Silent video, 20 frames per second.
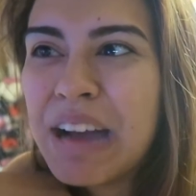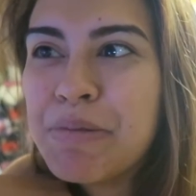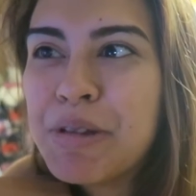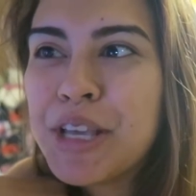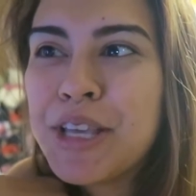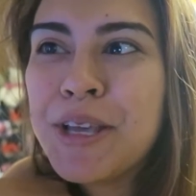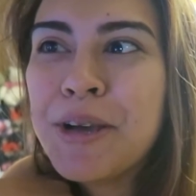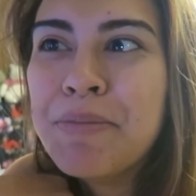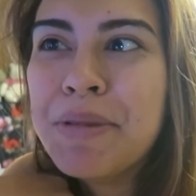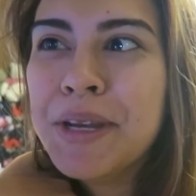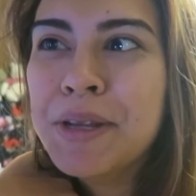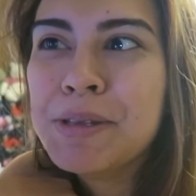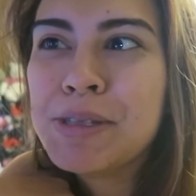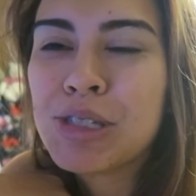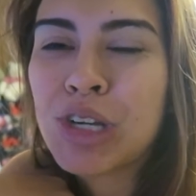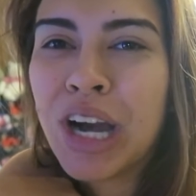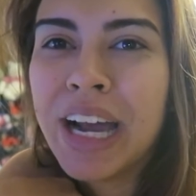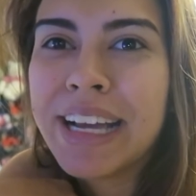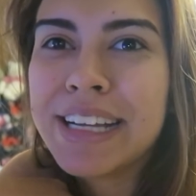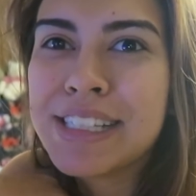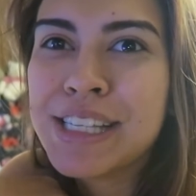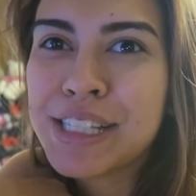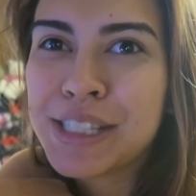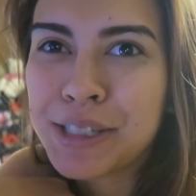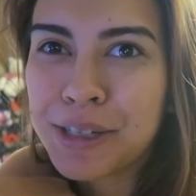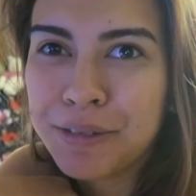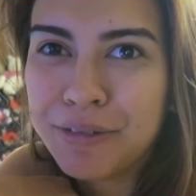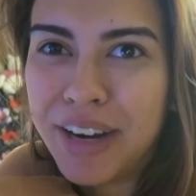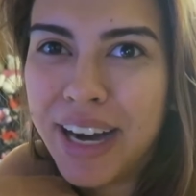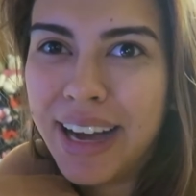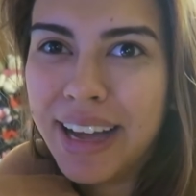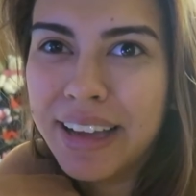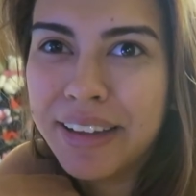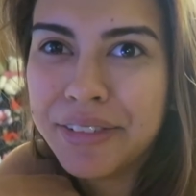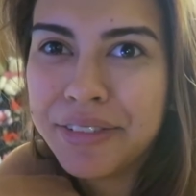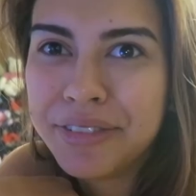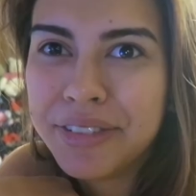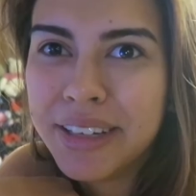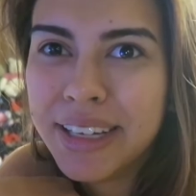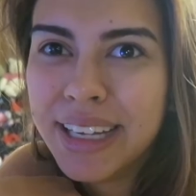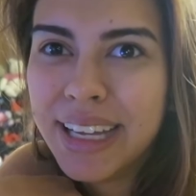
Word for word: I'm a human who's trying to survive.